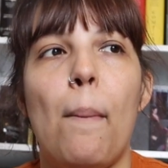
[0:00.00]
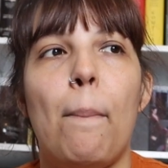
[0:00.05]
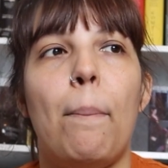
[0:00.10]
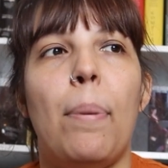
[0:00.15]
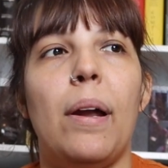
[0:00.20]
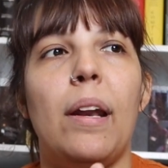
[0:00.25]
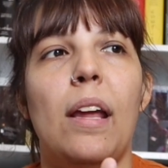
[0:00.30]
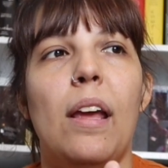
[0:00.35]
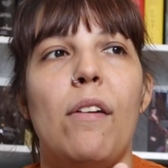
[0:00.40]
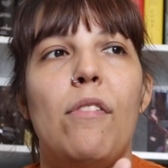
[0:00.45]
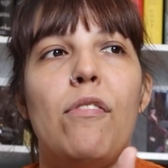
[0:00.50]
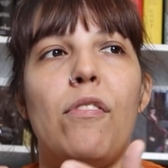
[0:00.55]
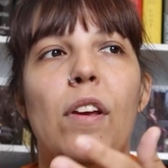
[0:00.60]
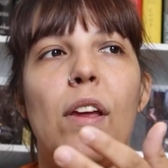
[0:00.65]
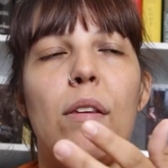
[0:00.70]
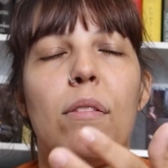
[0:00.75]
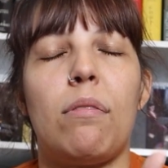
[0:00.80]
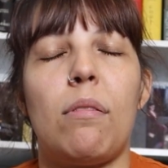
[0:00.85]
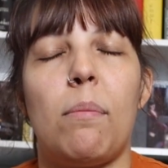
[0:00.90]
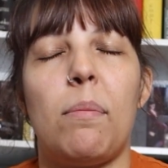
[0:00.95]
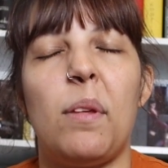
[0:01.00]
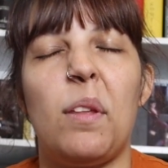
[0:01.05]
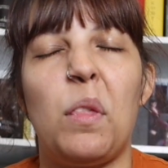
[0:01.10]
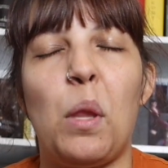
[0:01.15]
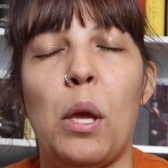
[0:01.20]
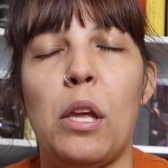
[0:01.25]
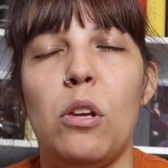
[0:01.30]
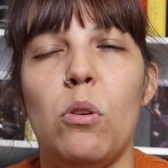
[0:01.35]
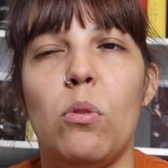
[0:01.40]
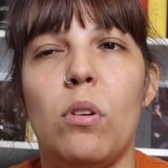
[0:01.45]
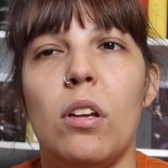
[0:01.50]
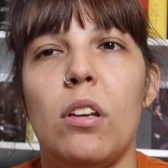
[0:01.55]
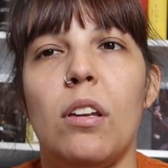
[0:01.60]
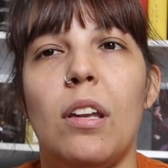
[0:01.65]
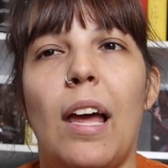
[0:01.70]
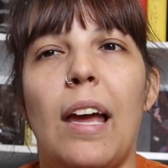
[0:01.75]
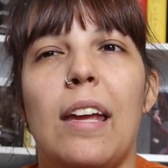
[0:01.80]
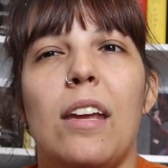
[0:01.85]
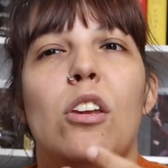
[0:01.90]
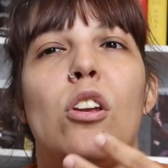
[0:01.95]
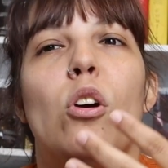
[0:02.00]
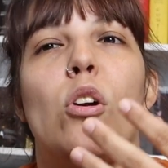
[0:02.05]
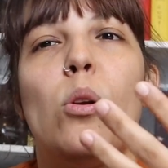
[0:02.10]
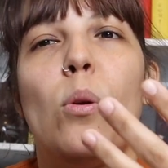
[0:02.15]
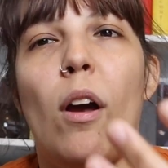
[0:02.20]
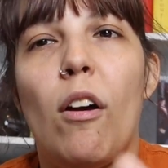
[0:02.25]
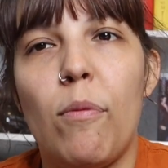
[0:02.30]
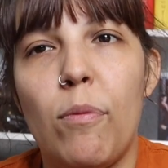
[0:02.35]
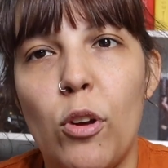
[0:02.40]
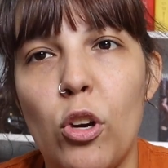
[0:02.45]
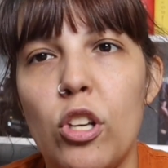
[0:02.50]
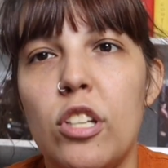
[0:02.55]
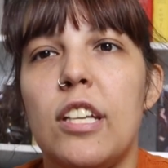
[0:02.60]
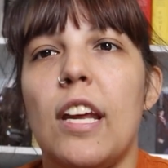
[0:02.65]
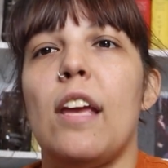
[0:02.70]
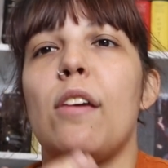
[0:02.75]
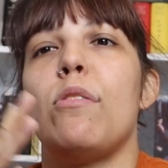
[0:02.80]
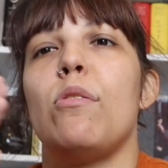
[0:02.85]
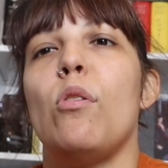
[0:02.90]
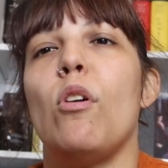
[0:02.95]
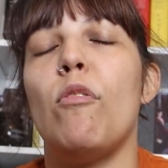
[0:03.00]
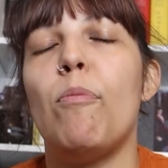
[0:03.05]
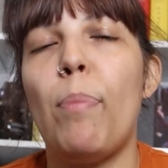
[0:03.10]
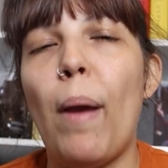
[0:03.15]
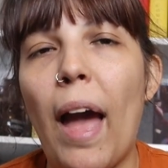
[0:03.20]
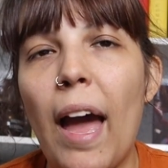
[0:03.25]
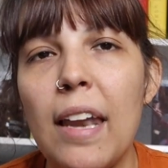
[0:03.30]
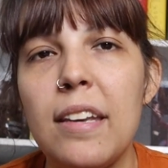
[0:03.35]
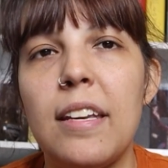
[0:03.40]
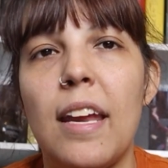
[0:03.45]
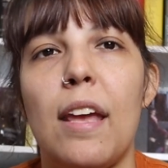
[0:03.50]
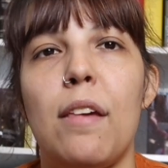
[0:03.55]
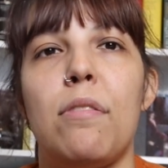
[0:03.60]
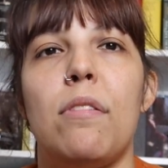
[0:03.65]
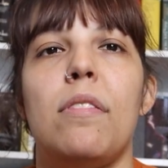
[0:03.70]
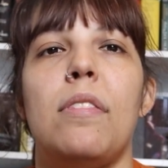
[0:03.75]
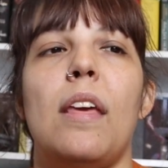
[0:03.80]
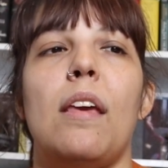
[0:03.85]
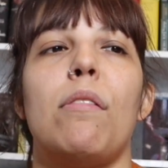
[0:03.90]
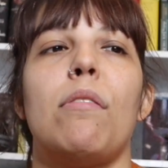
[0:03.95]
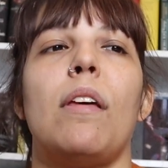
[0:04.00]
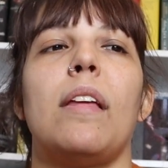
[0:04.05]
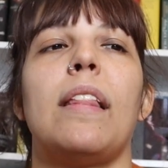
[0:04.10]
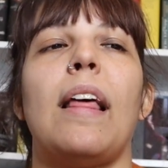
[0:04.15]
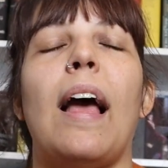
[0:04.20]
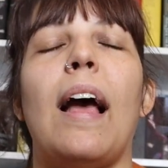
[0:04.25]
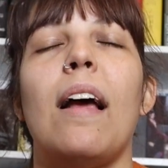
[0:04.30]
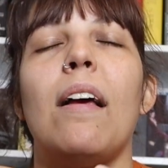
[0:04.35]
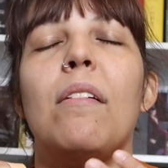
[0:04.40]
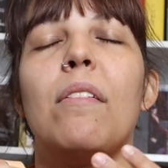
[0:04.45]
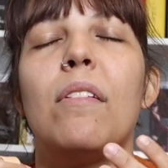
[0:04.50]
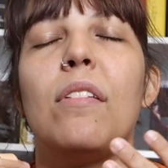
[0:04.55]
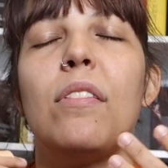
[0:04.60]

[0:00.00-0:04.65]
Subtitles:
But if it's something that you can you have good days, you have bad days and things like that,